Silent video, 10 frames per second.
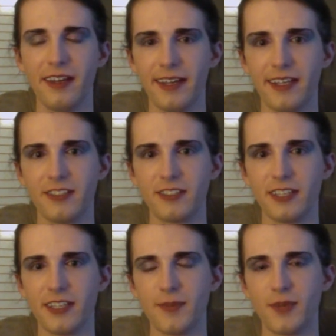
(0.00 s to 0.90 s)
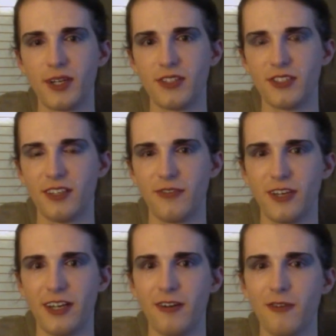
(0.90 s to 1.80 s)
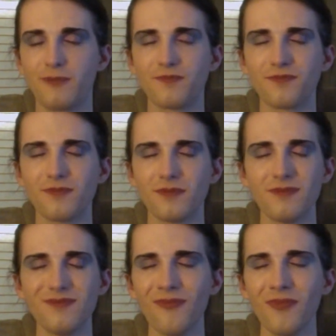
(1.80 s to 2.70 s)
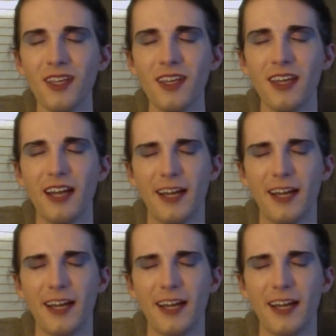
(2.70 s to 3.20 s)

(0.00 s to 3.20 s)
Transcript: and just let that part of yourself know. I